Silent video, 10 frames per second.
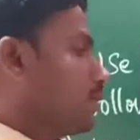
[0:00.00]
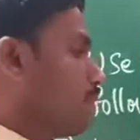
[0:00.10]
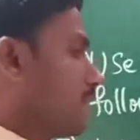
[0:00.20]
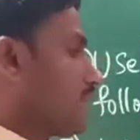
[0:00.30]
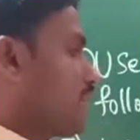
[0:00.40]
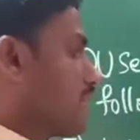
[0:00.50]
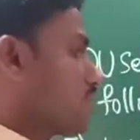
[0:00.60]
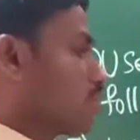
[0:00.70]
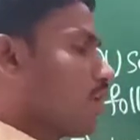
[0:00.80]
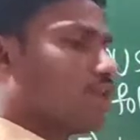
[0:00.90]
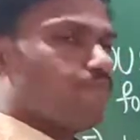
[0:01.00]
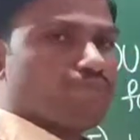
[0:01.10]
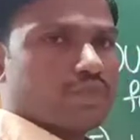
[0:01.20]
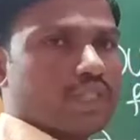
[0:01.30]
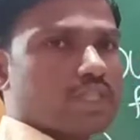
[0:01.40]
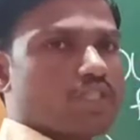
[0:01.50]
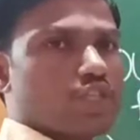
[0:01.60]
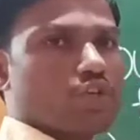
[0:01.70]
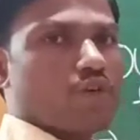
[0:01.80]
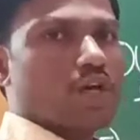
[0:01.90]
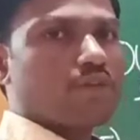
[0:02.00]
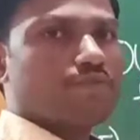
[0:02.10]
but there is not 0 or